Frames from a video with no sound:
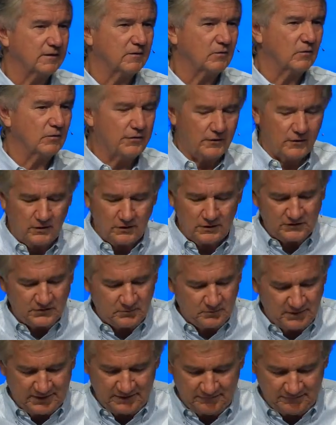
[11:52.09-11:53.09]
With all its
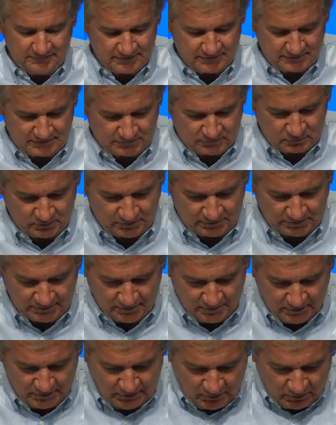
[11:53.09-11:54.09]
benefits, with
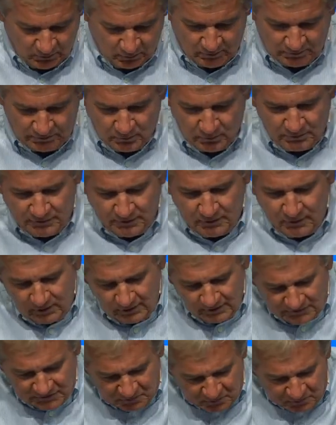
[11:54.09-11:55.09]
with, with all
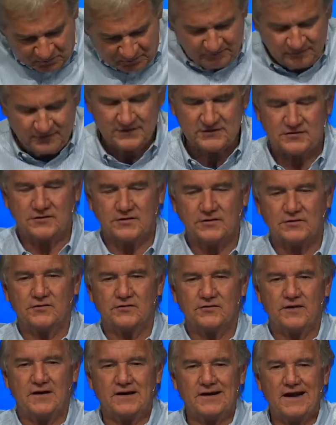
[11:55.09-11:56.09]
its privileges,
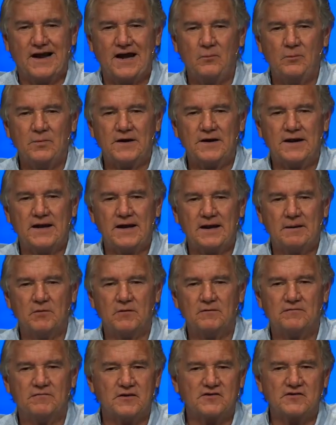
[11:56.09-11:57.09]
they now became
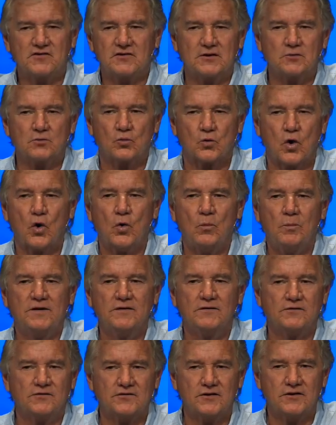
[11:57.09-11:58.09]
officially Roman
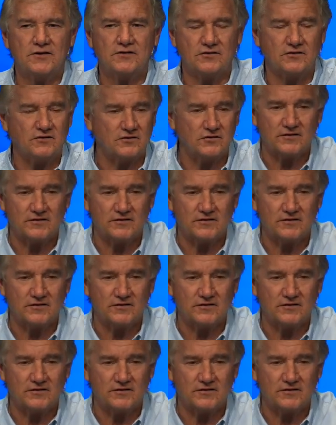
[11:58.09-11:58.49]
citizens.